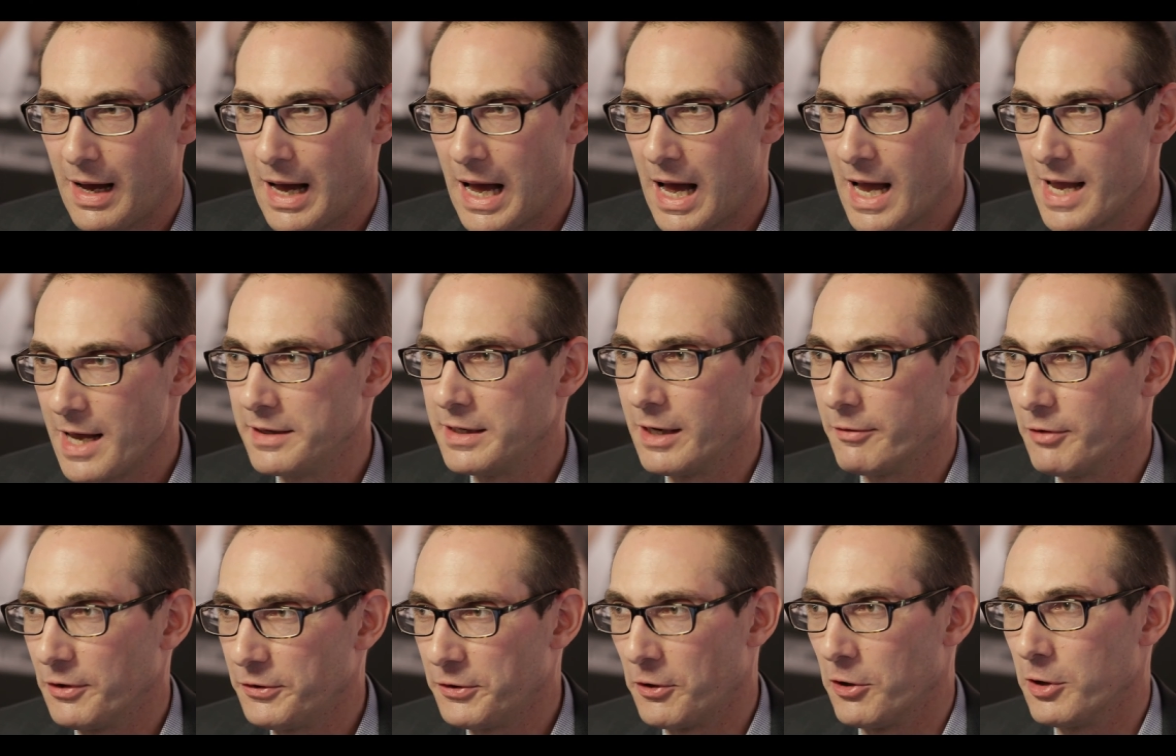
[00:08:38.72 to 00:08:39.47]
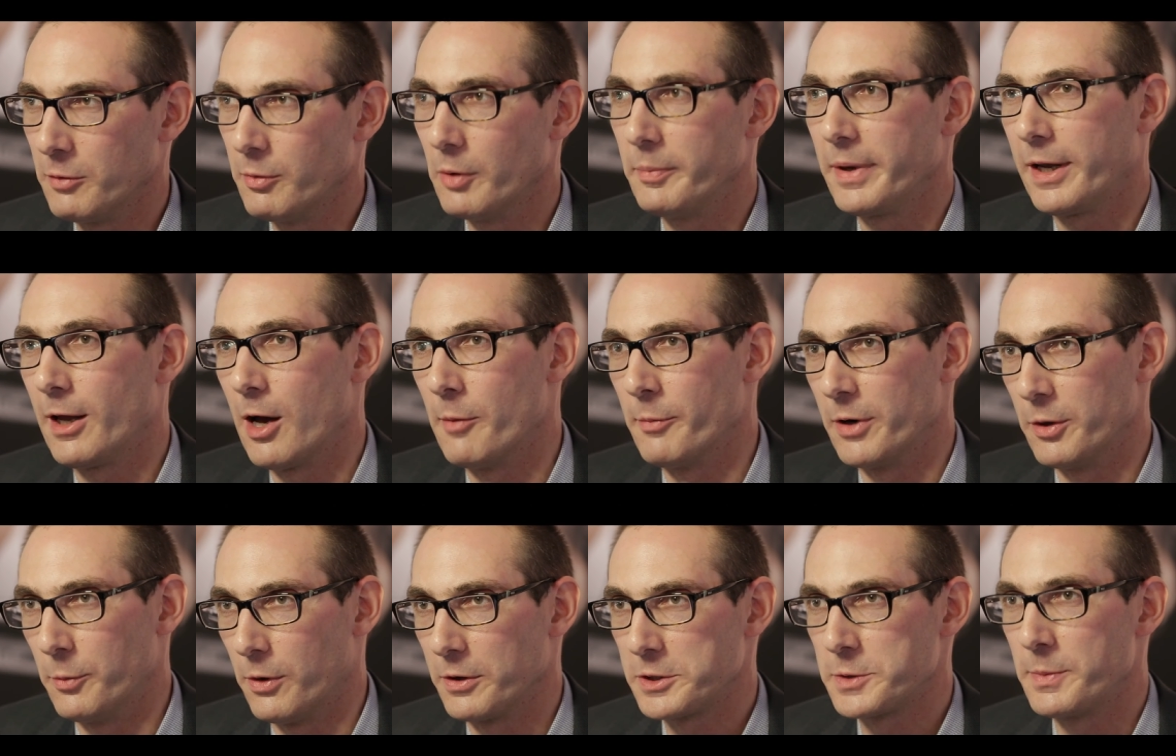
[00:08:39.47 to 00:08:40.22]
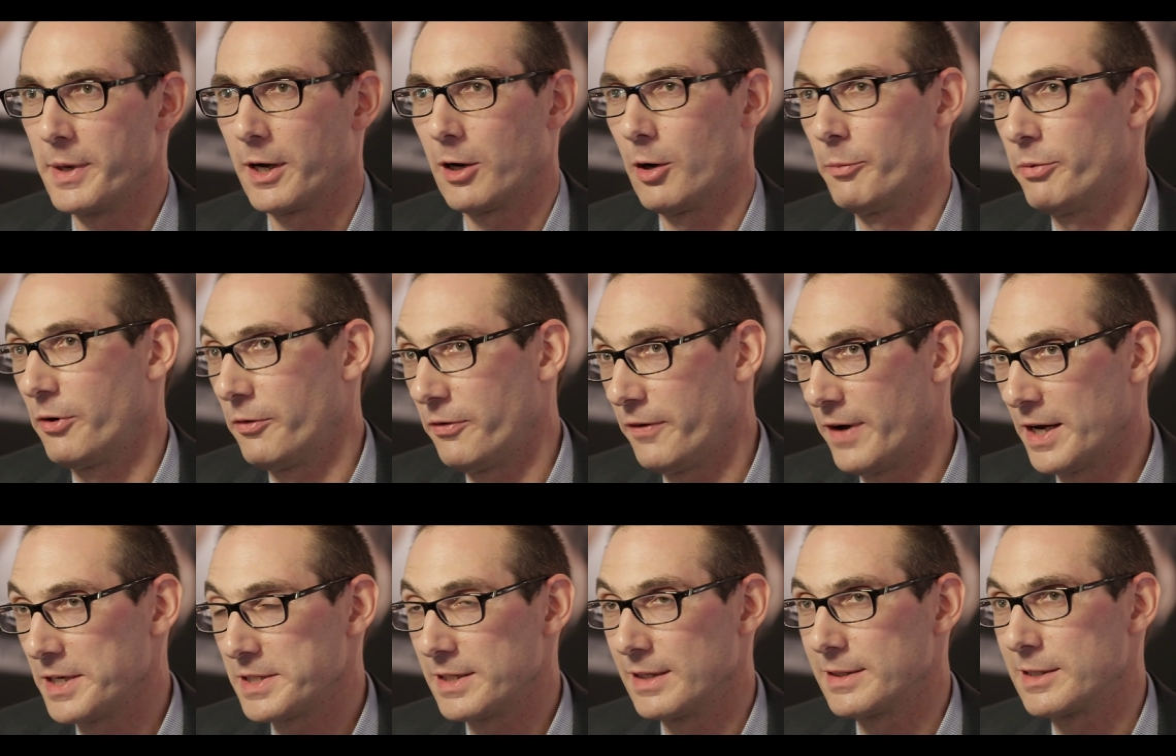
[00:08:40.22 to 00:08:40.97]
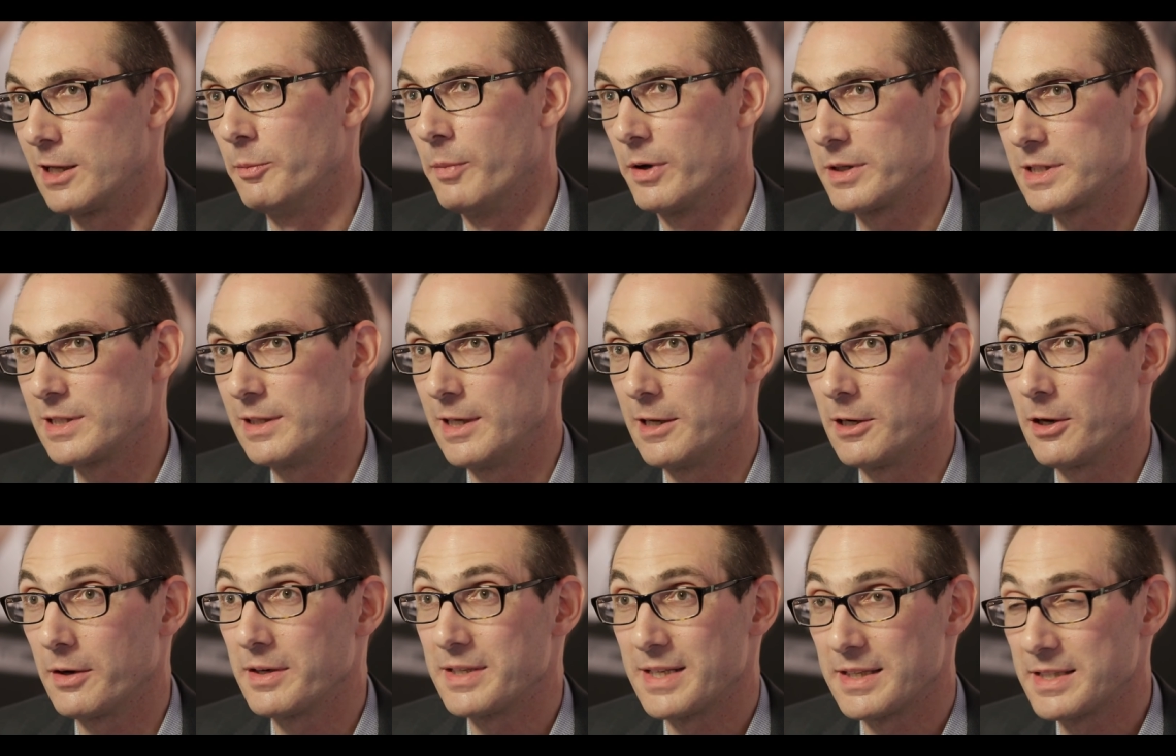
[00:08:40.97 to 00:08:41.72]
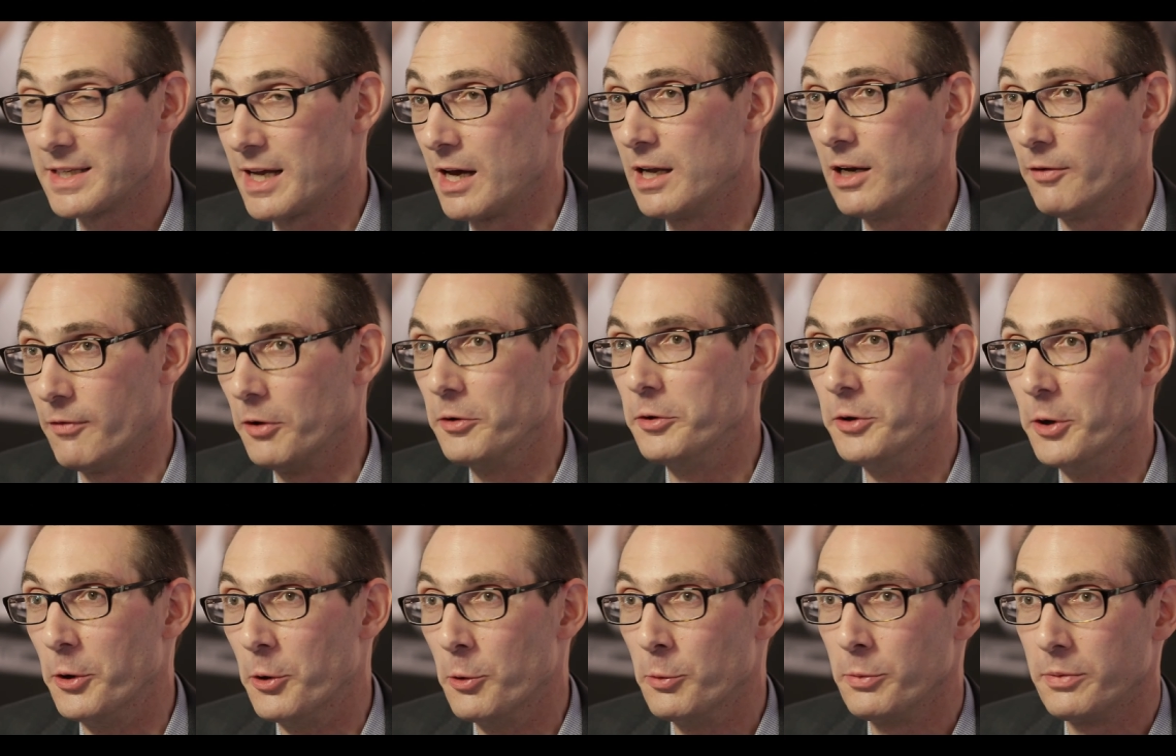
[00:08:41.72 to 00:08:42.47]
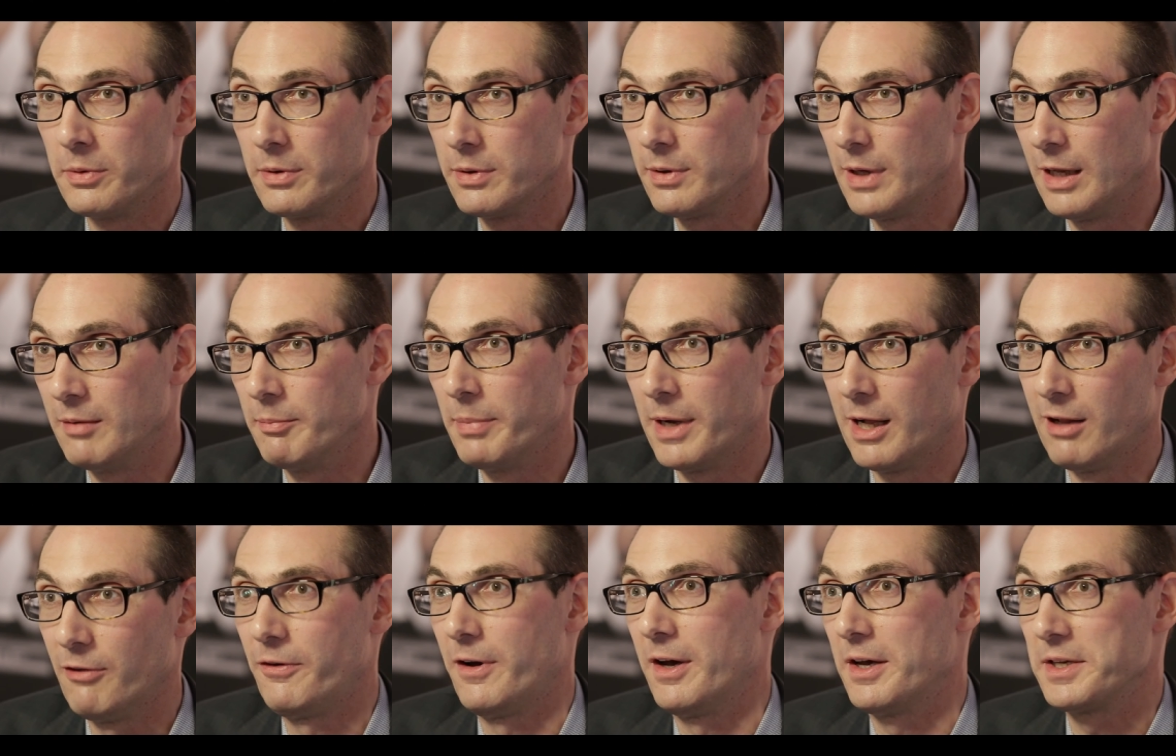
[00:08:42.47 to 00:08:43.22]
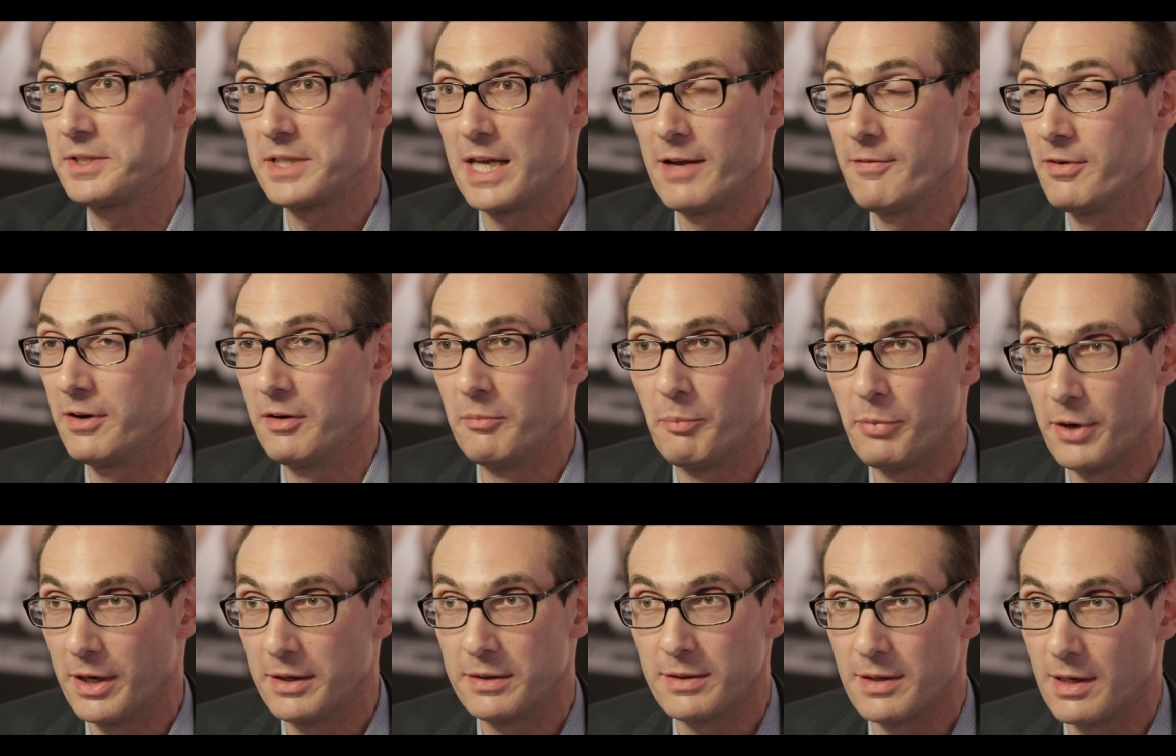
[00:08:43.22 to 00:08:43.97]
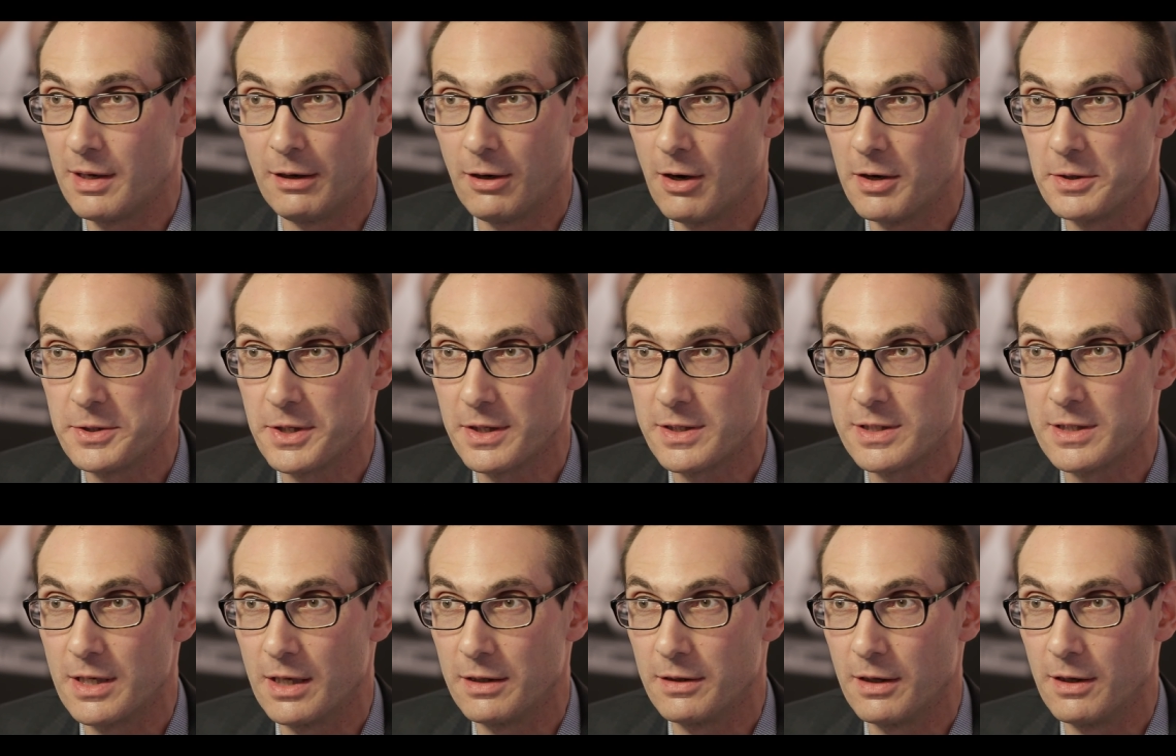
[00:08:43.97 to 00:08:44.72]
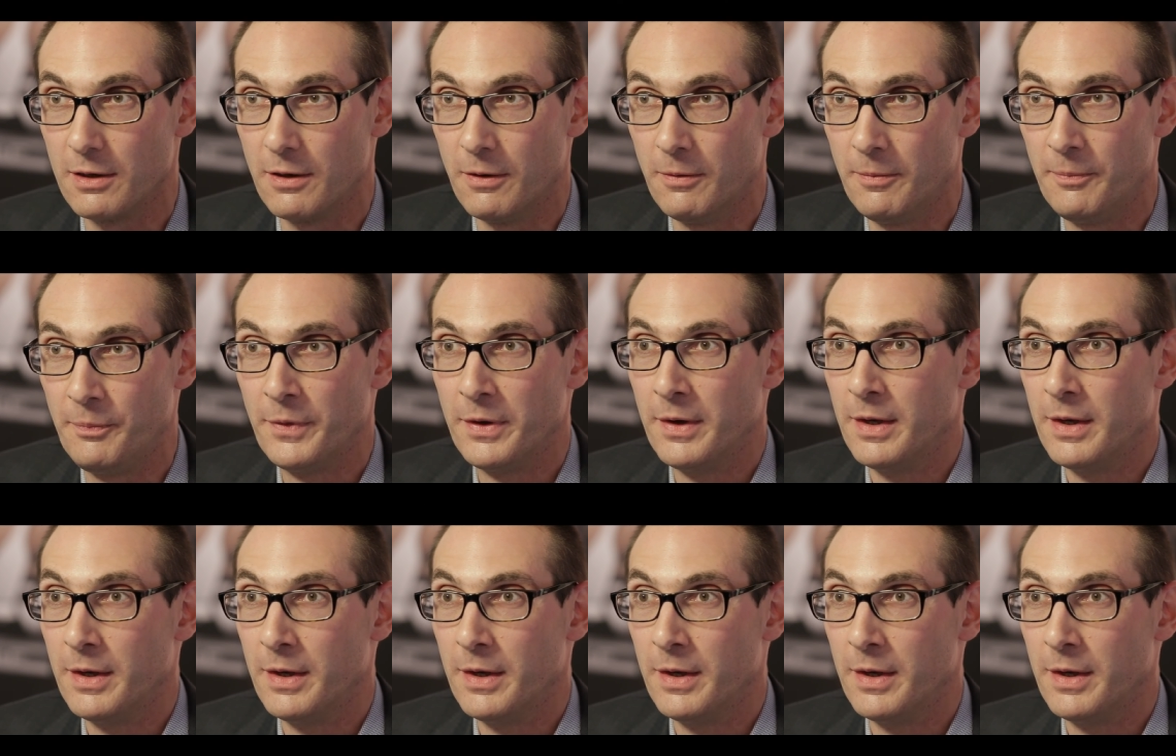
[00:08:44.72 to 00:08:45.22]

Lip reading: I had never thought about becoming a watchmaker professionally until much later, because it's kind of unknown in Belfast, even in Britain to a large extent, you know.